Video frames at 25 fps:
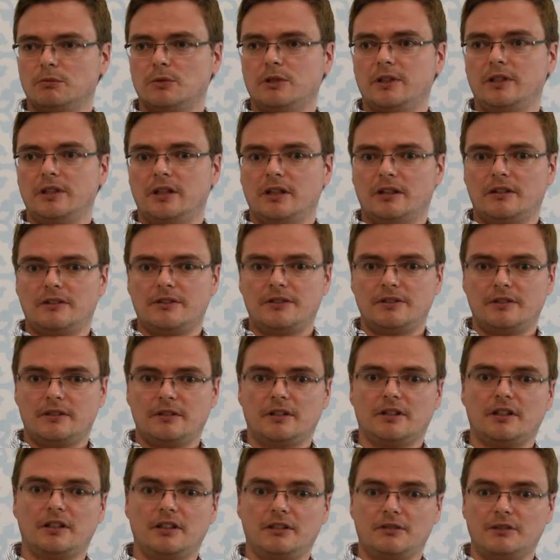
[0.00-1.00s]
What are you going to do? You're
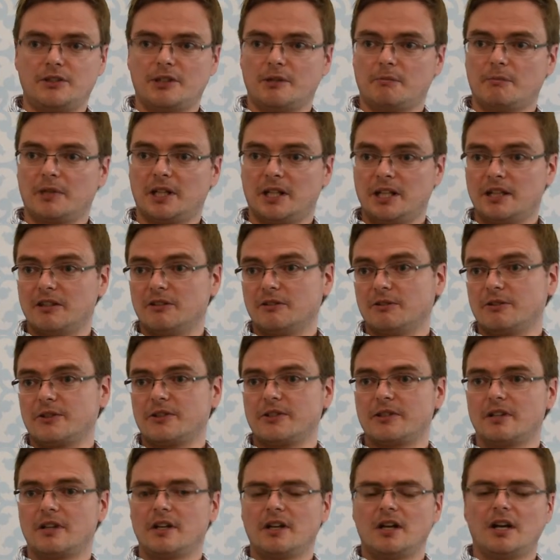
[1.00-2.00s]
going to use something
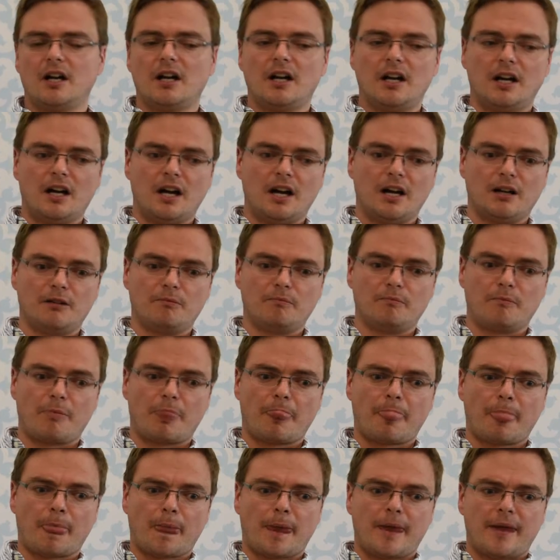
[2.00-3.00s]
else.
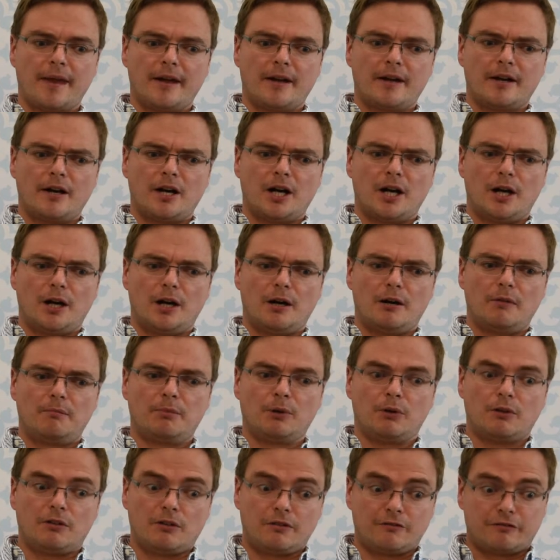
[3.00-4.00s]
Um,
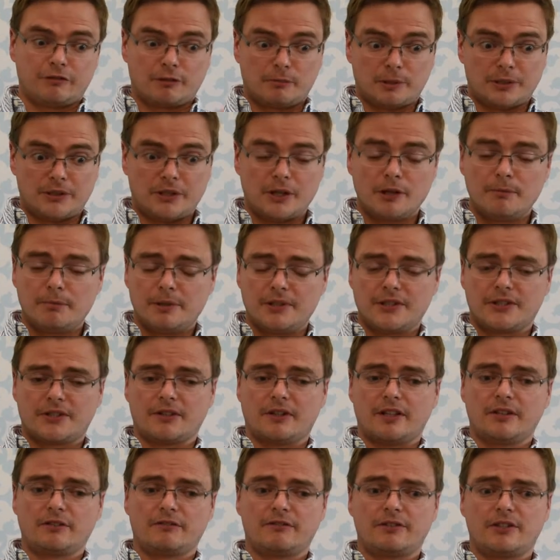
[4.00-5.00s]
but from Adobe's
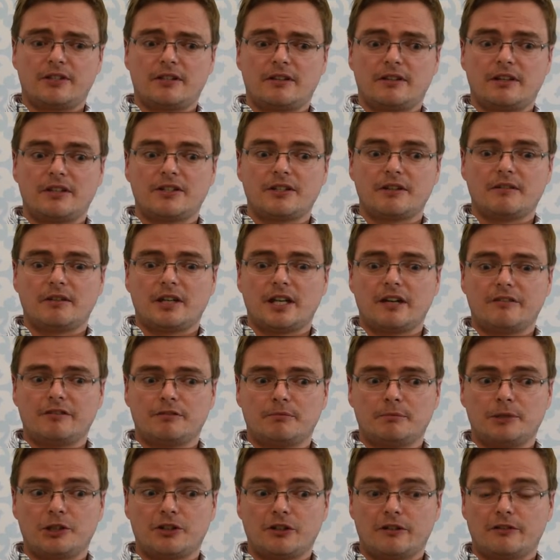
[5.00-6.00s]
side, obviously, they don't have
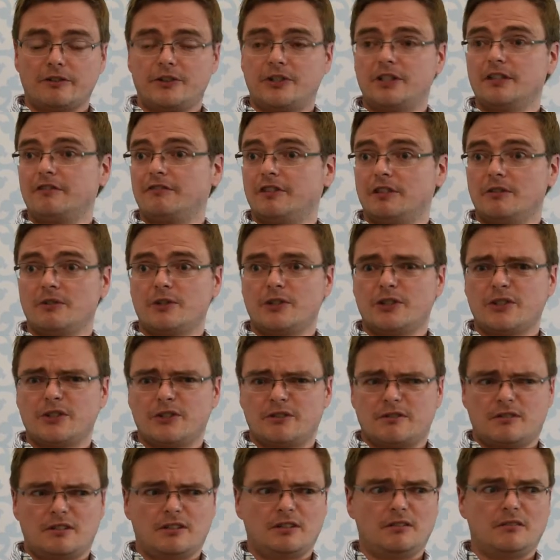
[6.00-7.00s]
a majority of
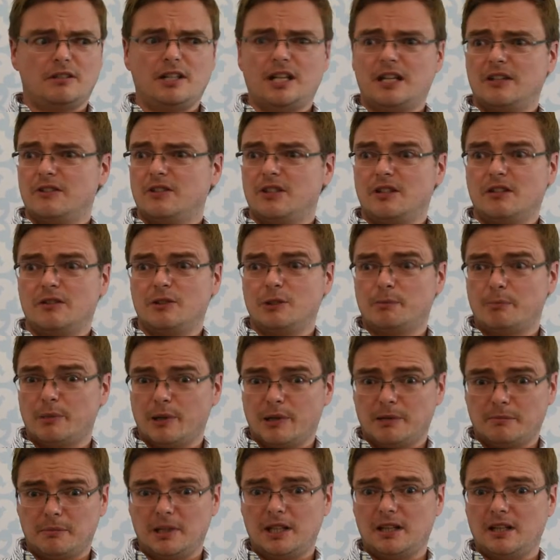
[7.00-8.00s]
users who need to use
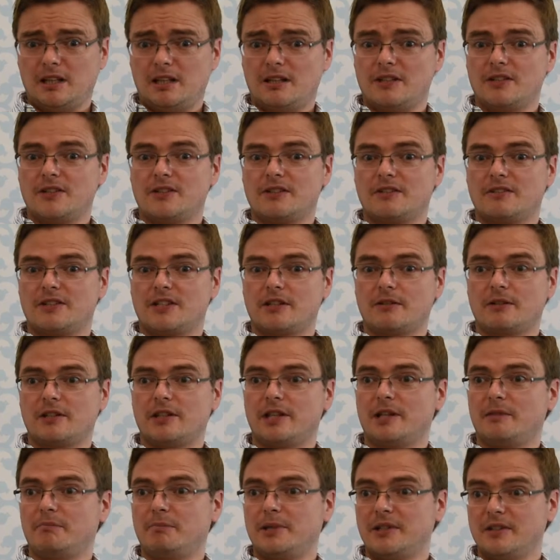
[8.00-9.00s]
Burmese, and so in
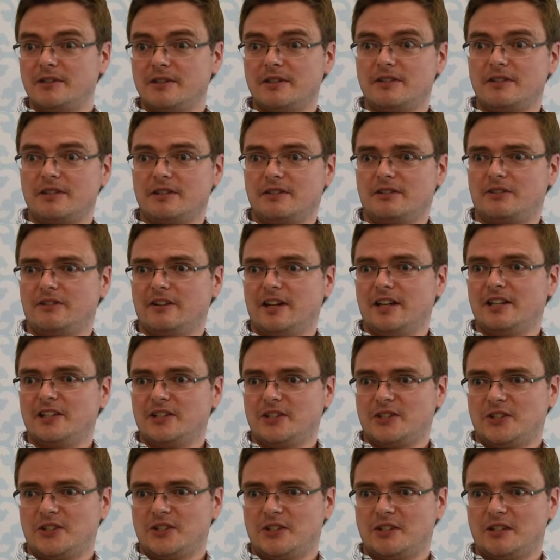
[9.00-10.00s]
their business
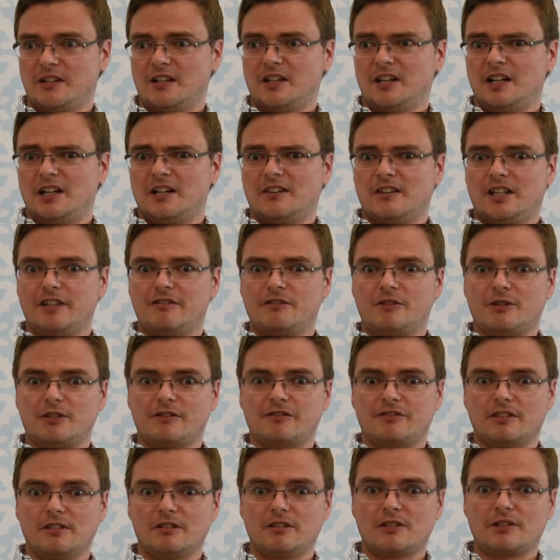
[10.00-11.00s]
interests, they've got to
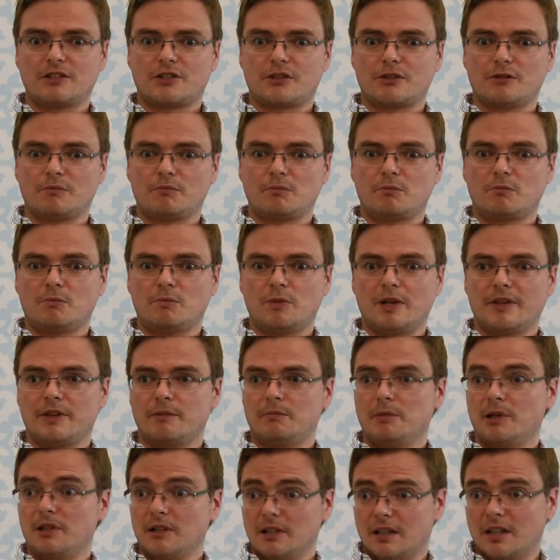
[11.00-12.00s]
focus on where the
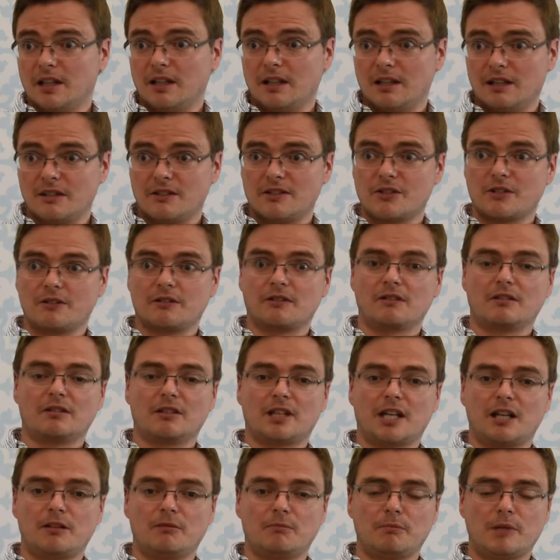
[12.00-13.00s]
market is, and
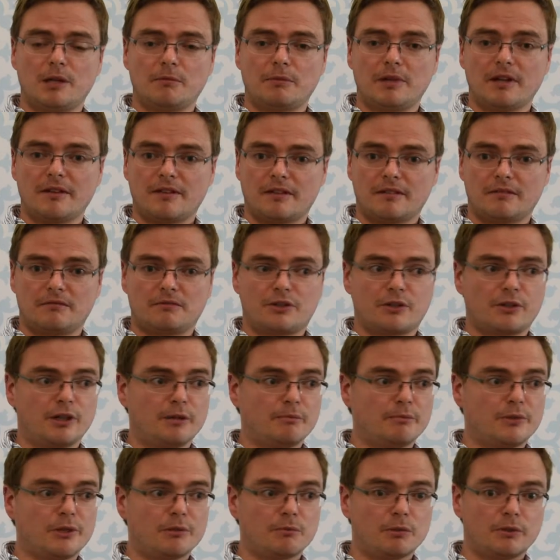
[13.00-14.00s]
okay, maybe other
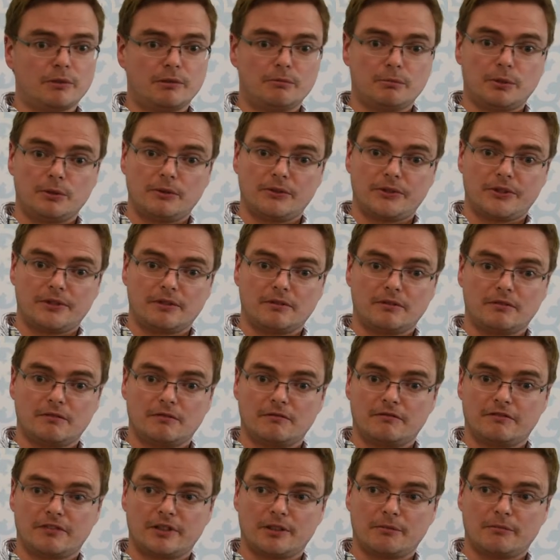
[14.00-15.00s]
scripts are more
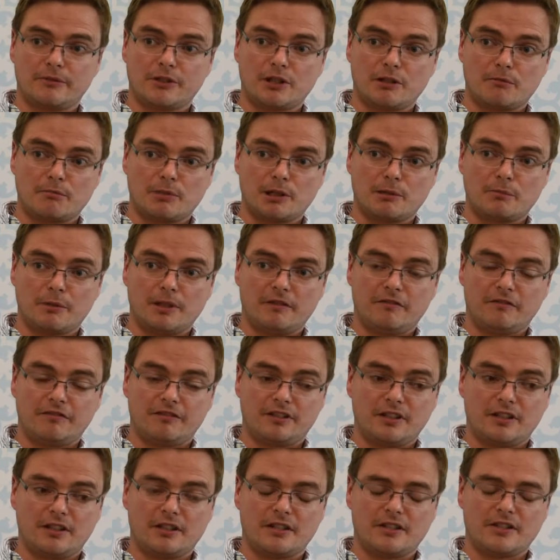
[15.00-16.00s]
important for them to implement
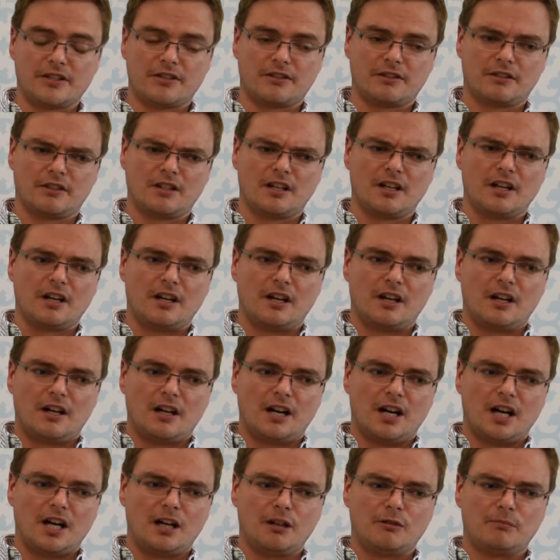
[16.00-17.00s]
first.
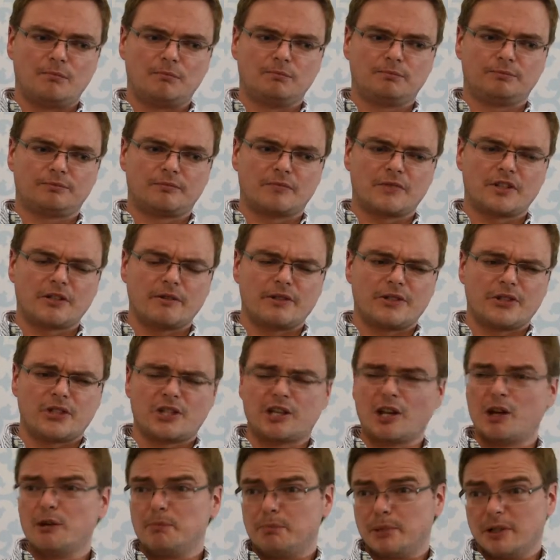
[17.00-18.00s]
Um, so it's a
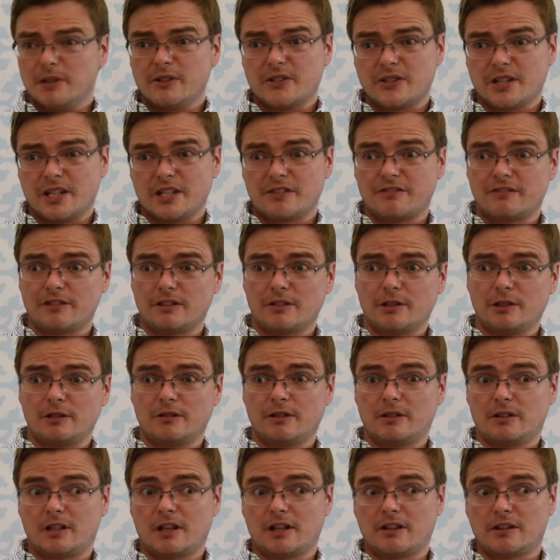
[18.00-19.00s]
slow process for the,
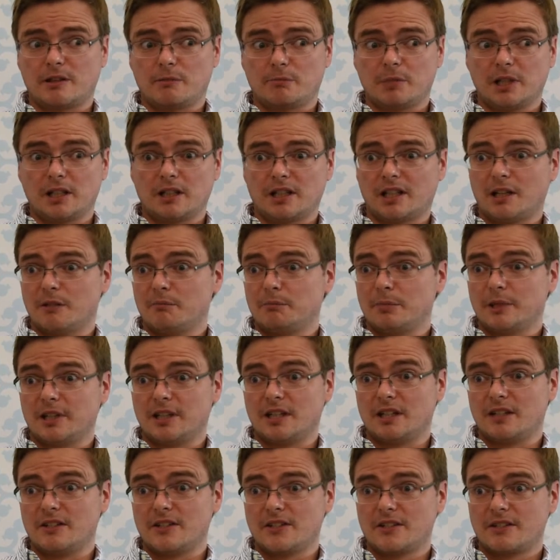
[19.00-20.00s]
the, kind of the bigger
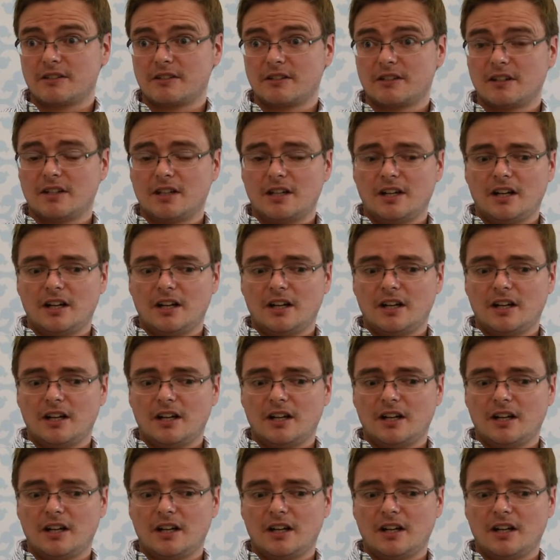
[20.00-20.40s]
companies.